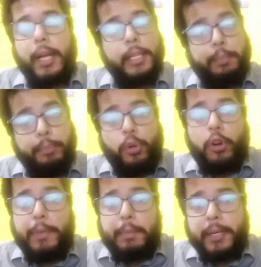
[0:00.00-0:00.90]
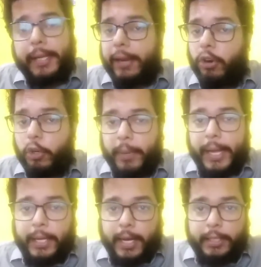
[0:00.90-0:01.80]
and the poor people cannot
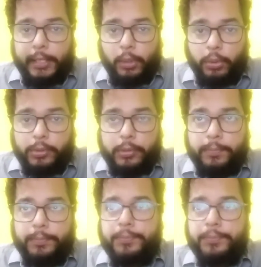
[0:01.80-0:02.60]
buy khadi clothes.